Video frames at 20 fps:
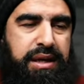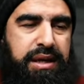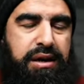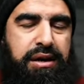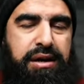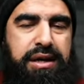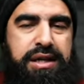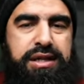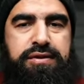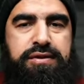There
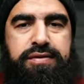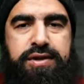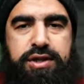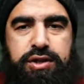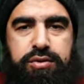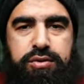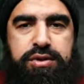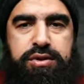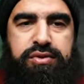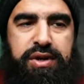are
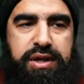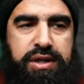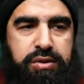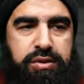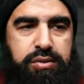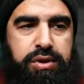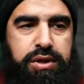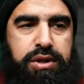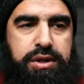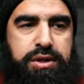individuals around the
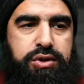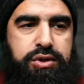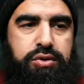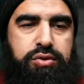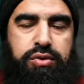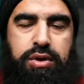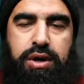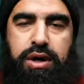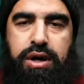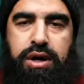world
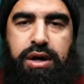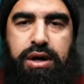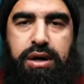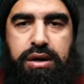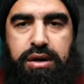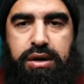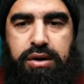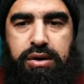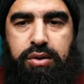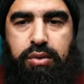who are
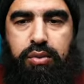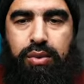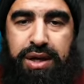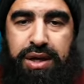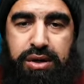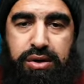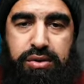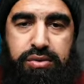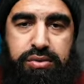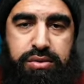well
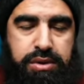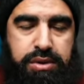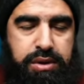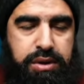known